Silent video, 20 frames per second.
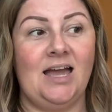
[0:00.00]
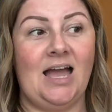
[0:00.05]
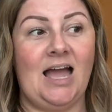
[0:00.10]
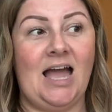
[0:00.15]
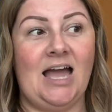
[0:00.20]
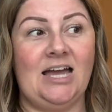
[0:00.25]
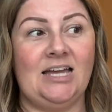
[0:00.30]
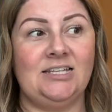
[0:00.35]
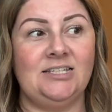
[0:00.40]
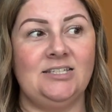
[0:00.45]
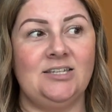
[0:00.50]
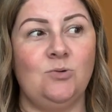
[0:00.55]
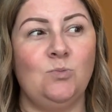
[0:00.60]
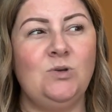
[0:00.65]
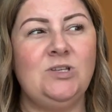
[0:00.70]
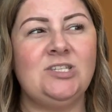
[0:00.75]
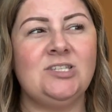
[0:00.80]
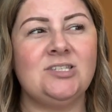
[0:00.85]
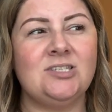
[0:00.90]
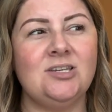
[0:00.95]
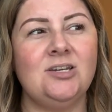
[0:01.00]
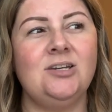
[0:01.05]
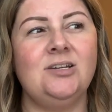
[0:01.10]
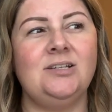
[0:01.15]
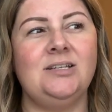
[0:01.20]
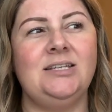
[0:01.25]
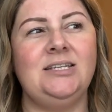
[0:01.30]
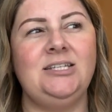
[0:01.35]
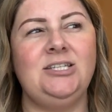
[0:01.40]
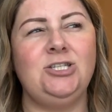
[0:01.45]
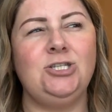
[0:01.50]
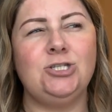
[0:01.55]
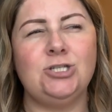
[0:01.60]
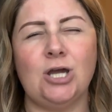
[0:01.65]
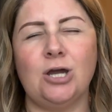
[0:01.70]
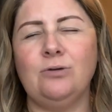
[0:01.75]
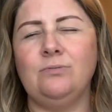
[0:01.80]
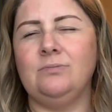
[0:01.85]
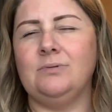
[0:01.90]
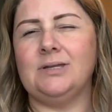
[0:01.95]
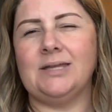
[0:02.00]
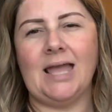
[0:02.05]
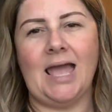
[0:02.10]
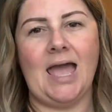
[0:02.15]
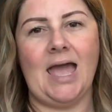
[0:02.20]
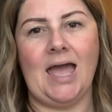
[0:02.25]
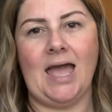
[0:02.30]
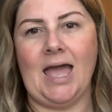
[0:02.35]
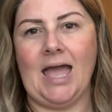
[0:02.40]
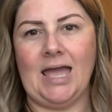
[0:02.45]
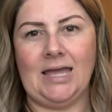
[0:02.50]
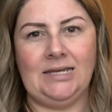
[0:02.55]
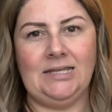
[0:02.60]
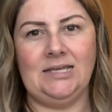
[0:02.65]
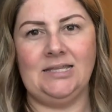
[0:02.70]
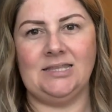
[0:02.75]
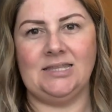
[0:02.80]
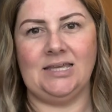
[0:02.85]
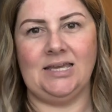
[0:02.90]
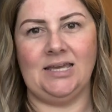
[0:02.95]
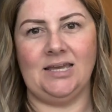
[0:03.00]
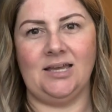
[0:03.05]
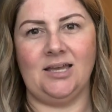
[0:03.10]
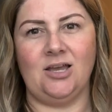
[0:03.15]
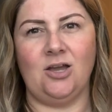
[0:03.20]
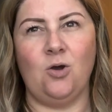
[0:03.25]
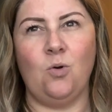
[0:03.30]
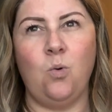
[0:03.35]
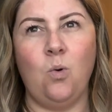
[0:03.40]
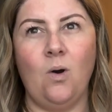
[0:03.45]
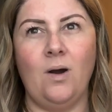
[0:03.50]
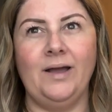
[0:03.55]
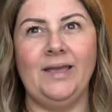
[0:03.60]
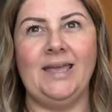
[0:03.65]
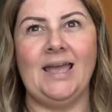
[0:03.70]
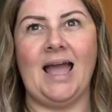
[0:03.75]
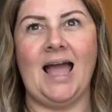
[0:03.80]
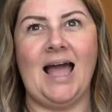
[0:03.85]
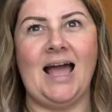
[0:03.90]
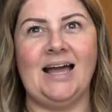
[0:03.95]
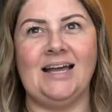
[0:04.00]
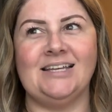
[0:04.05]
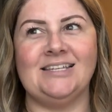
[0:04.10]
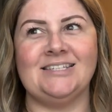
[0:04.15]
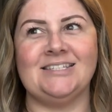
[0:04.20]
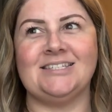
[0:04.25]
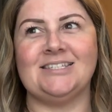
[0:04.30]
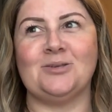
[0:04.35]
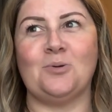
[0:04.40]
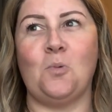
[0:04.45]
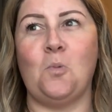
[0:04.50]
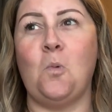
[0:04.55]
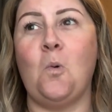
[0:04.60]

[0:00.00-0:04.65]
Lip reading: And we certainly don't get anything quite as